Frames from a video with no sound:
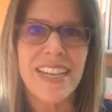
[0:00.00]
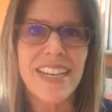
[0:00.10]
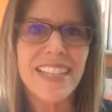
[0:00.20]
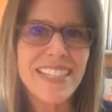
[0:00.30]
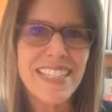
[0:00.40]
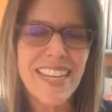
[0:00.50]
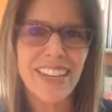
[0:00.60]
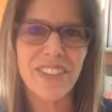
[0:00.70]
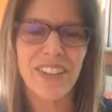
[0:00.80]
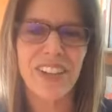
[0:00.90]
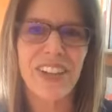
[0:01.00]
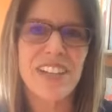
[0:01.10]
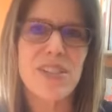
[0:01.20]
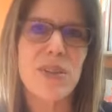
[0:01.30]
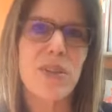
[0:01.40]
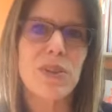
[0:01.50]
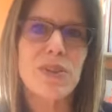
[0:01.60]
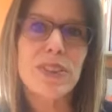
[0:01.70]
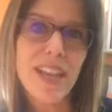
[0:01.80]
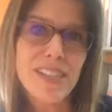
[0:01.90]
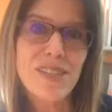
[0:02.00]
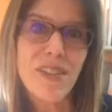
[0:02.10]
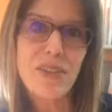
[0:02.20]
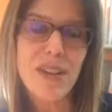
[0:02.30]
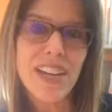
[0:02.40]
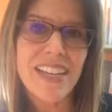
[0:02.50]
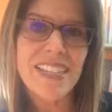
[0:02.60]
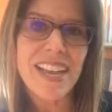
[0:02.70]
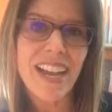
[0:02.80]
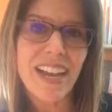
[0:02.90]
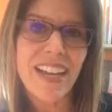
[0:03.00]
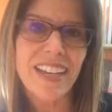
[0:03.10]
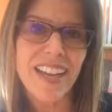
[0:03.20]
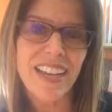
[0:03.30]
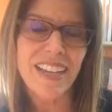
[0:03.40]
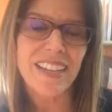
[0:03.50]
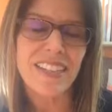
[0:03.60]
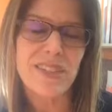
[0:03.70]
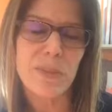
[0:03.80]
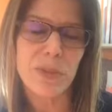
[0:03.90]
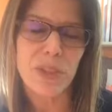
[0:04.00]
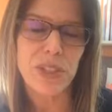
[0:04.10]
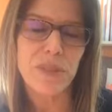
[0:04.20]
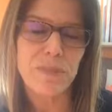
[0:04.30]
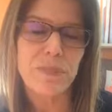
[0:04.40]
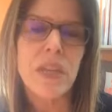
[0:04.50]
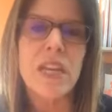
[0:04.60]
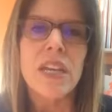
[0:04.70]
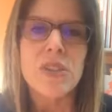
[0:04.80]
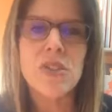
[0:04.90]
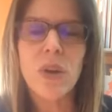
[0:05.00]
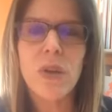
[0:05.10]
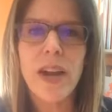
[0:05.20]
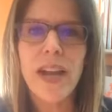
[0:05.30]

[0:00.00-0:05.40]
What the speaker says: in the Seattle area, so there's lots of other ways I can support you. So